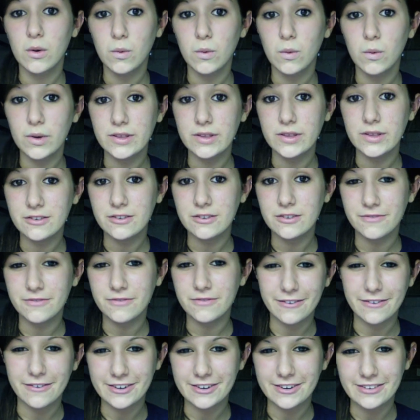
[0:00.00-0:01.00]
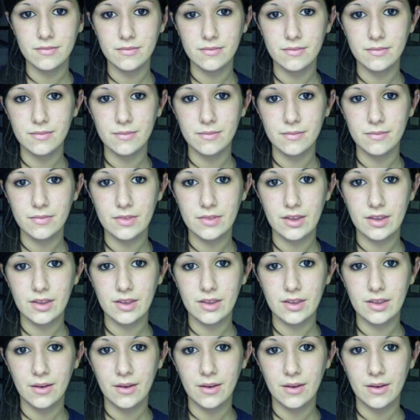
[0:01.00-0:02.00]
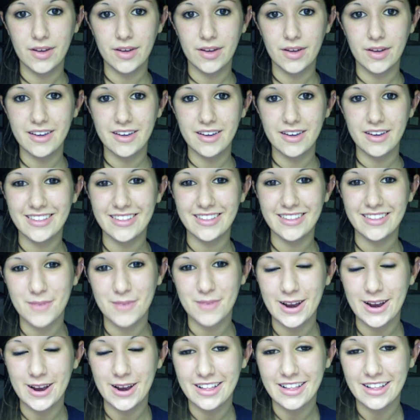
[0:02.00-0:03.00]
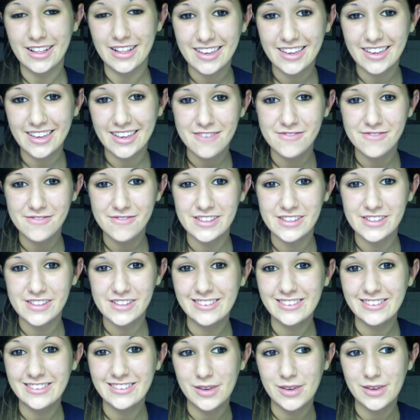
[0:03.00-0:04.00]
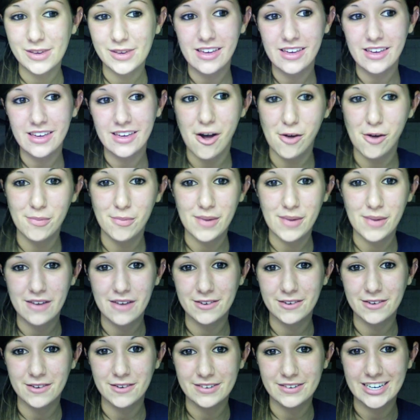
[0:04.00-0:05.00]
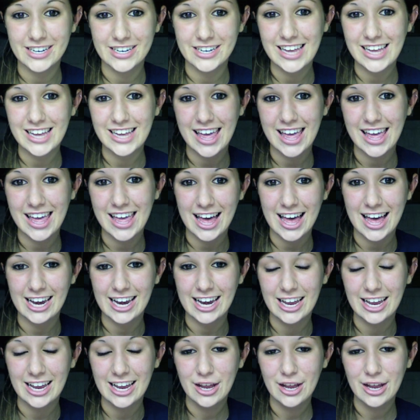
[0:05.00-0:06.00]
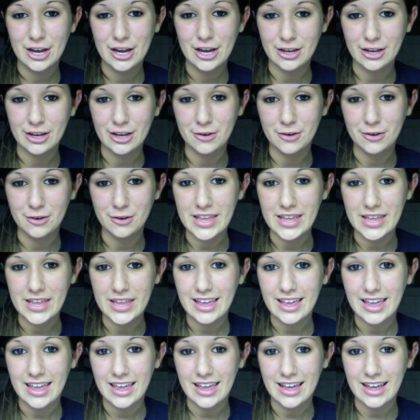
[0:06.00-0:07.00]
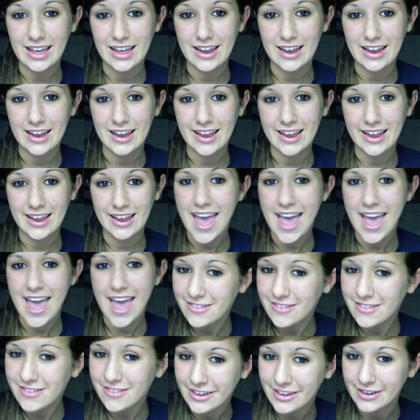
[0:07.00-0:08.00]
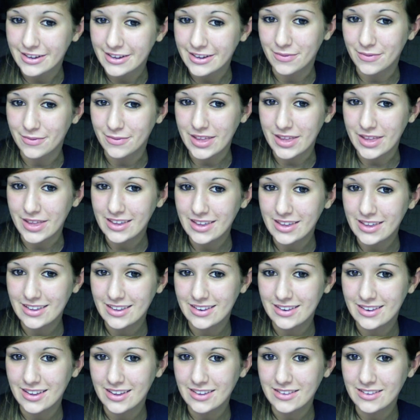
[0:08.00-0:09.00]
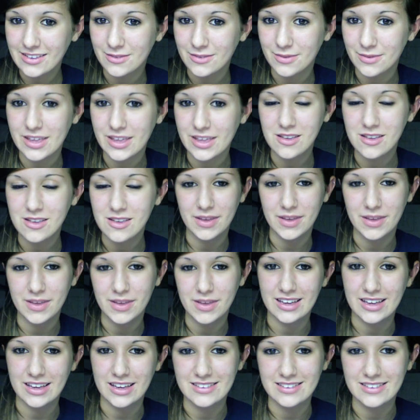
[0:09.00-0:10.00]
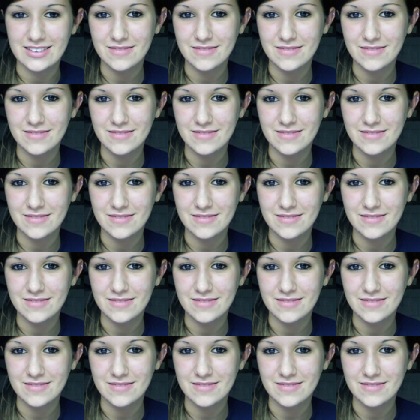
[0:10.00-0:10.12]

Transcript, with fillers: what's your favorite? Well, that's about all I got for this week. I hope everyone had a good week and has a good week next week because